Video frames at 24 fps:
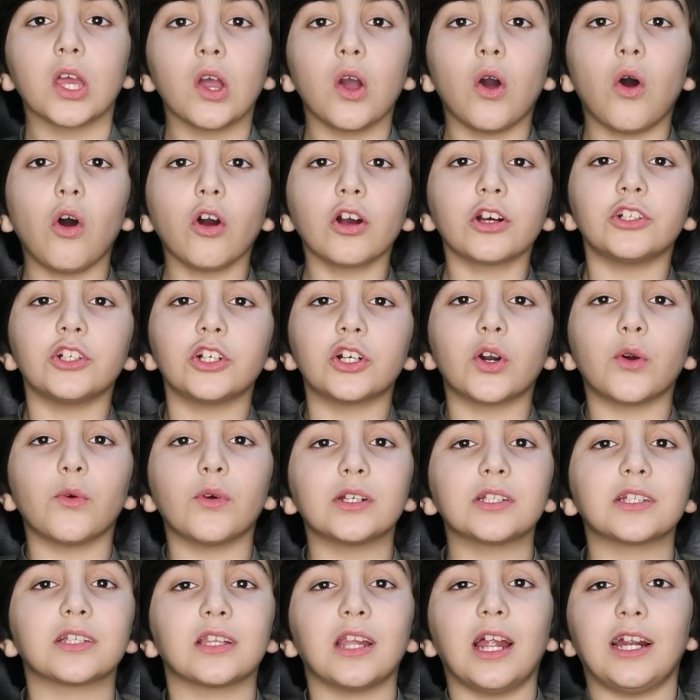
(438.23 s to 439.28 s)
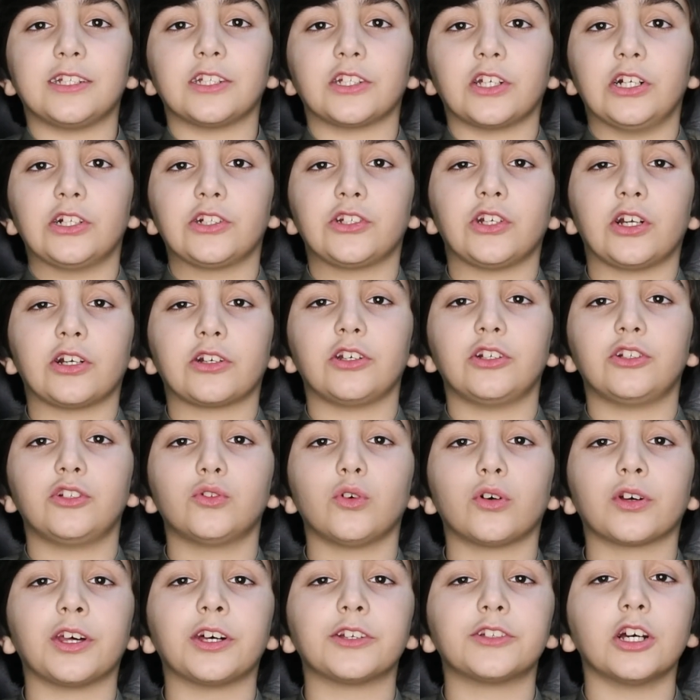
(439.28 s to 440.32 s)
Okay, dear viewers, let's get started.
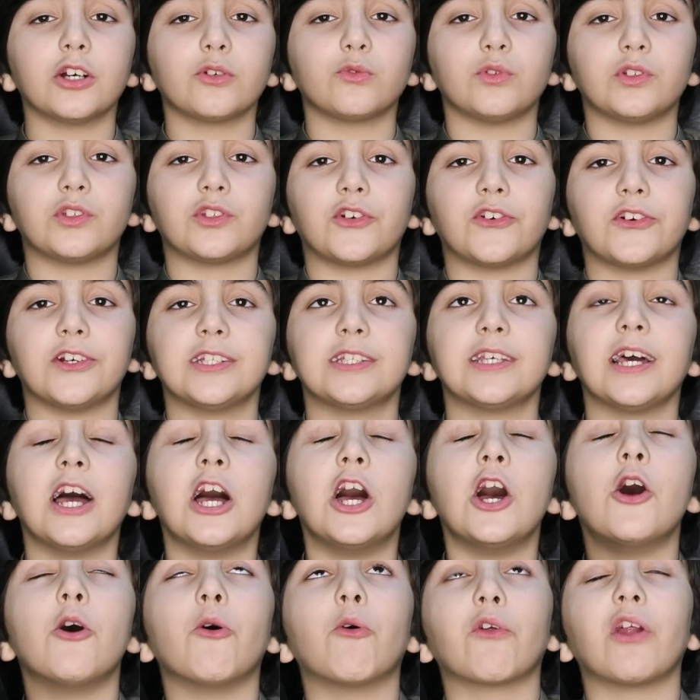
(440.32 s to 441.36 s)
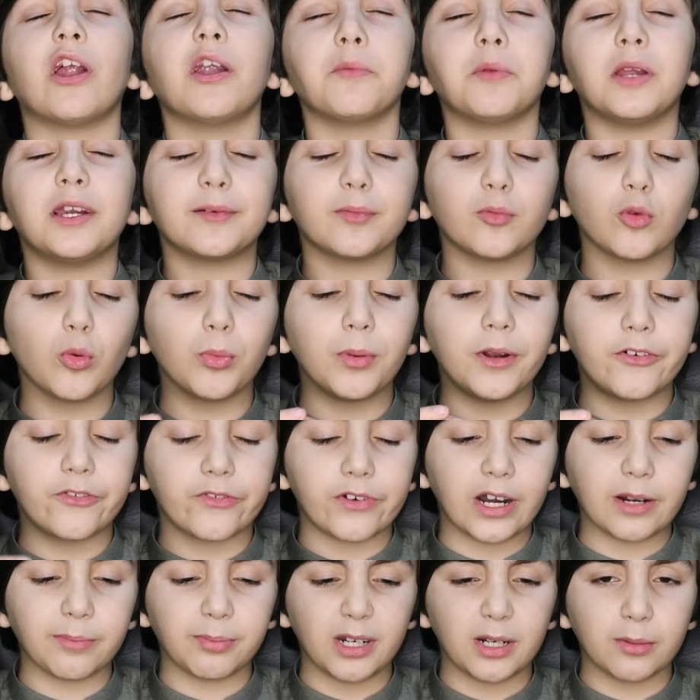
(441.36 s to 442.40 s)
So the tongue twister is red blood, blue blood,
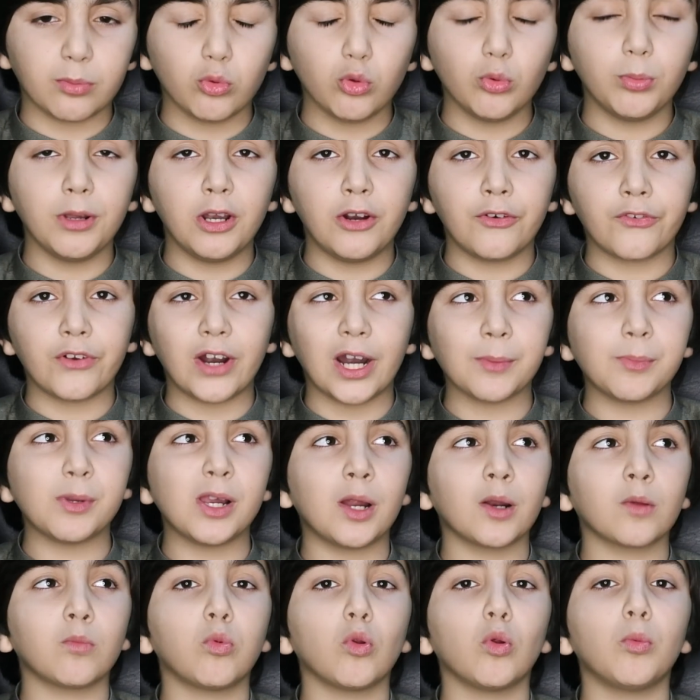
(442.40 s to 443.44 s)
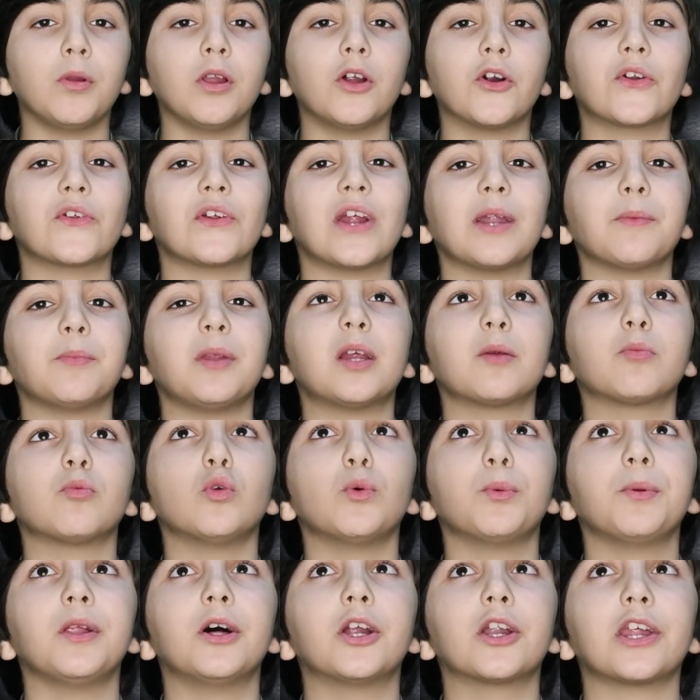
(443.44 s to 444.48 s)
red blood, blue blood, red blood, blue blood, red blood,
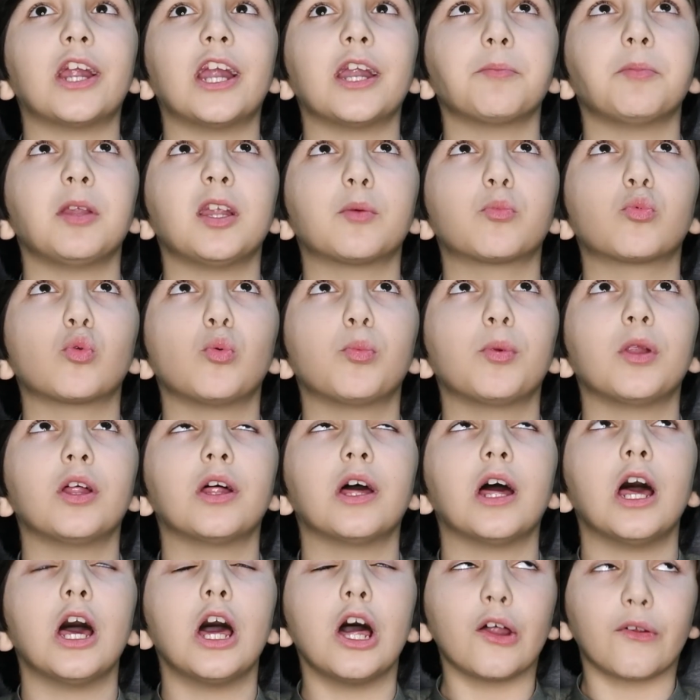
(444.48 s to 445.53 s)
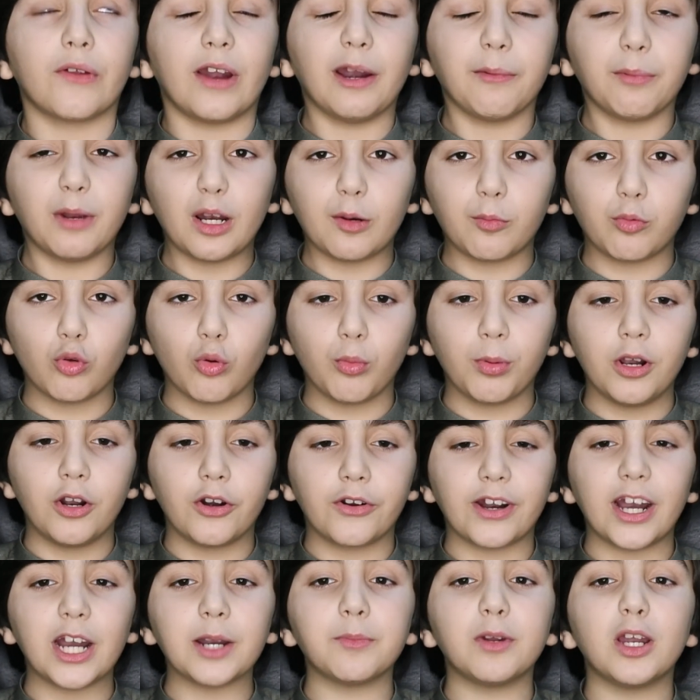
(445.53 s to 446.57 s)
blue blood, red blood, blue blood, red blood, blue blood,
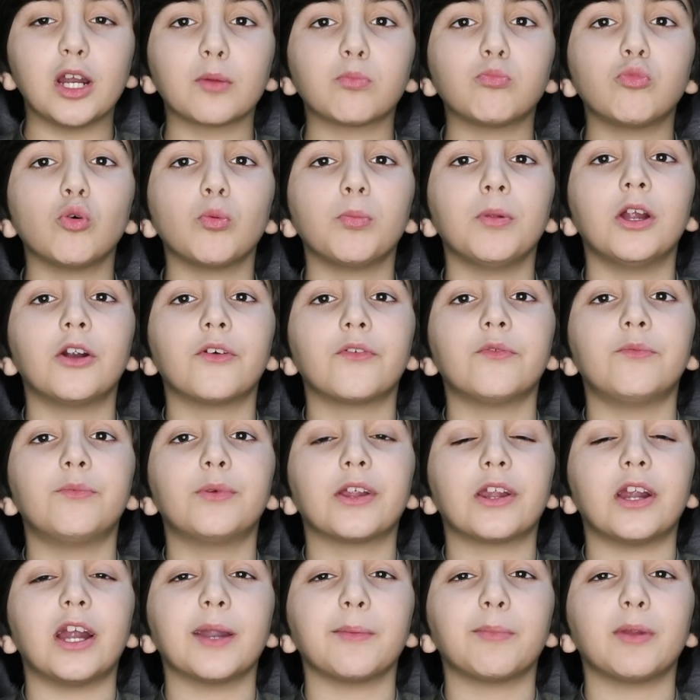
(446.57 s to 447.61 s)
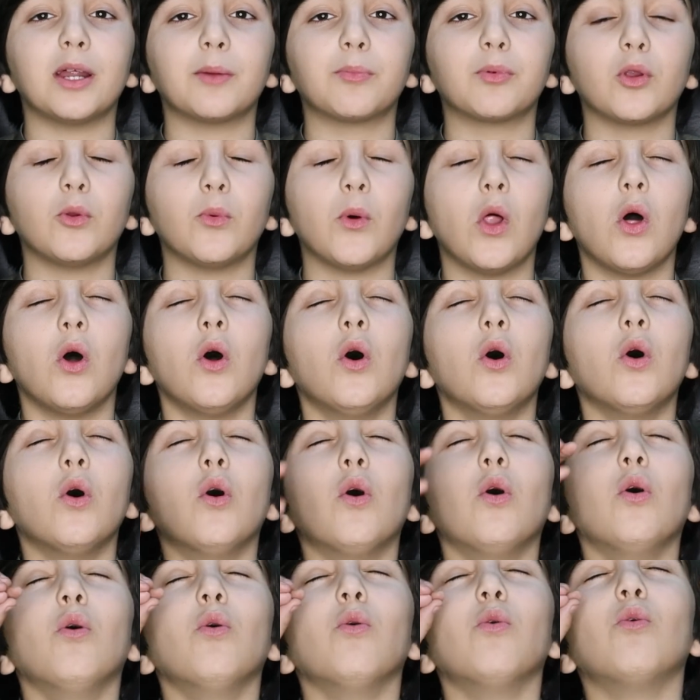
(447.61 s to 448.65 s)
red blood, blue blood, red blood, blue.
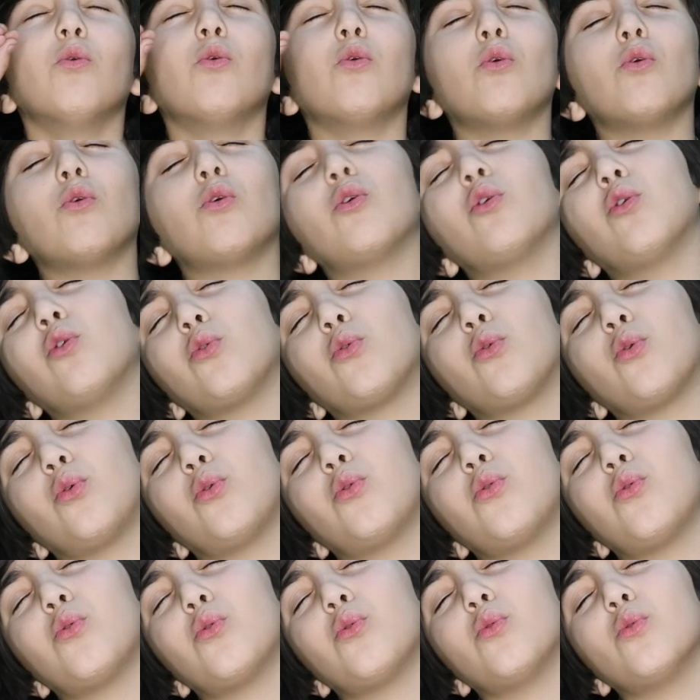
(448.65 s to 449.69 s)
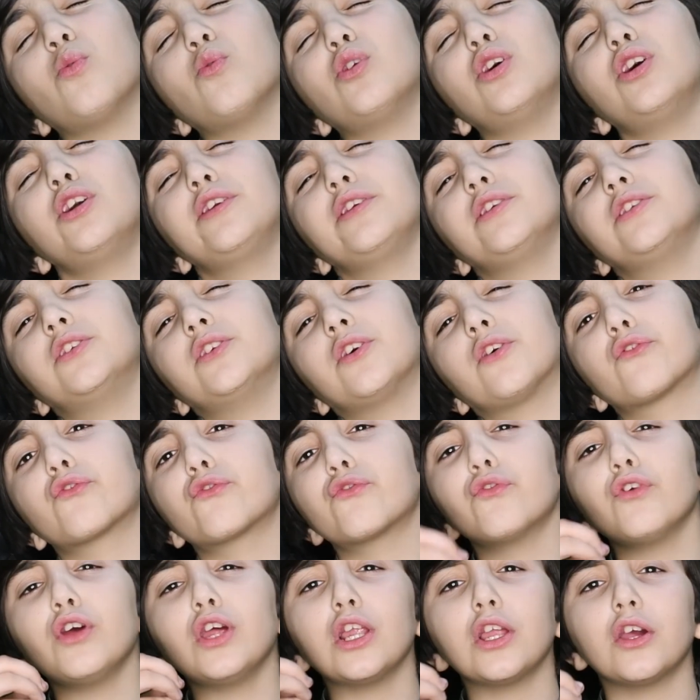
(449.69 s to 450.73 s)
Oh, it is a
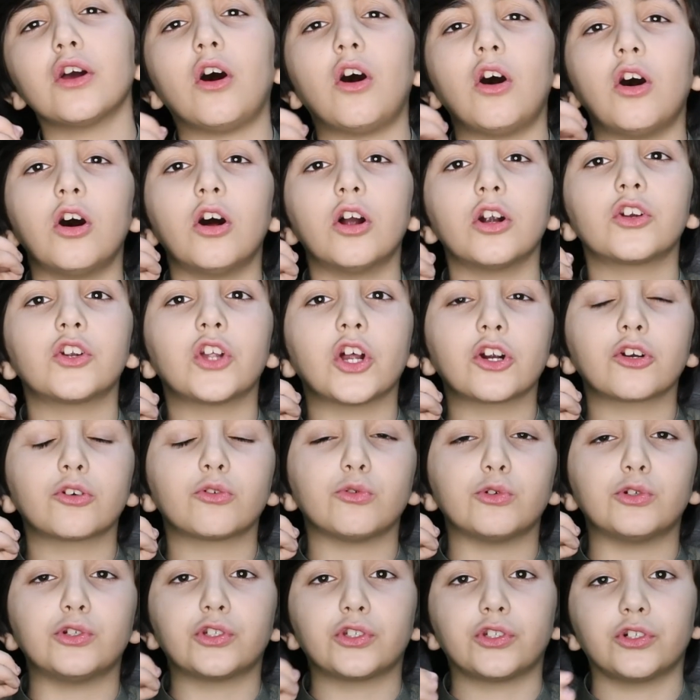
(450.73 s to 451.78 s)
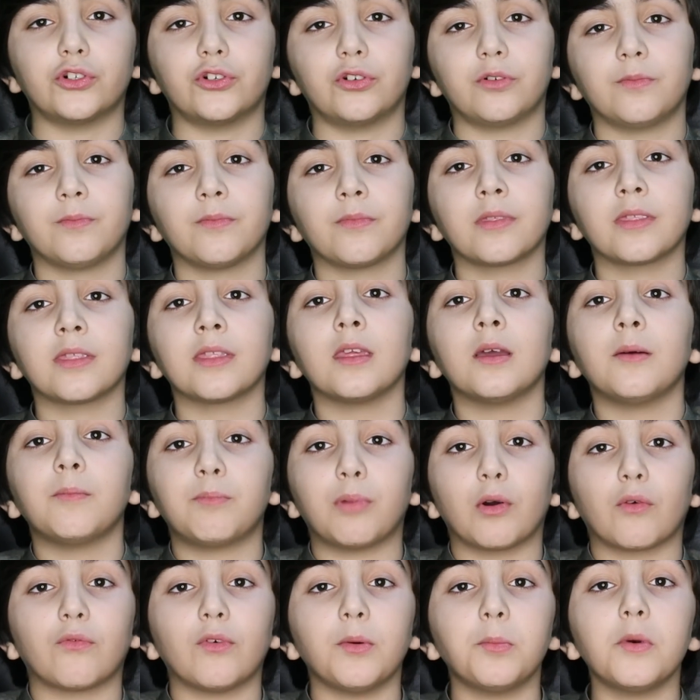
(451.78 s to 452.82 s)
really hard tongue twister.
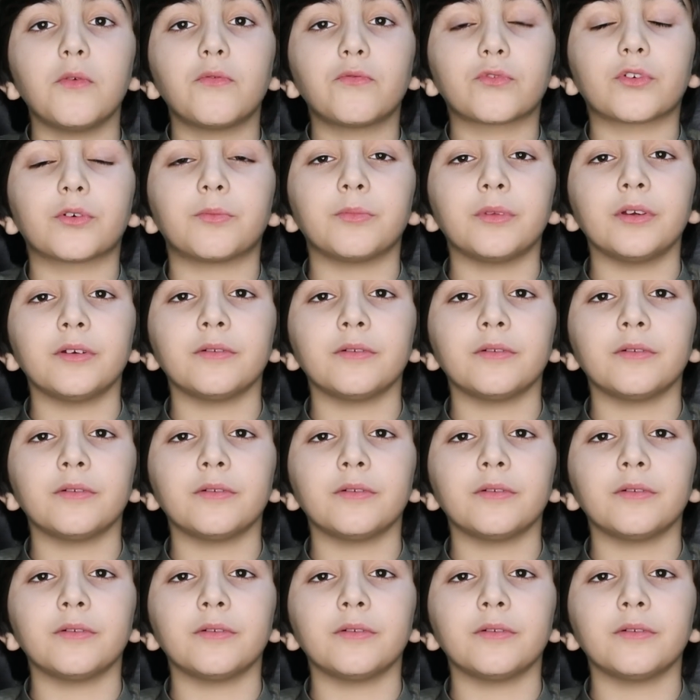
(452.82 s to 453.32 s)
Perform it for me.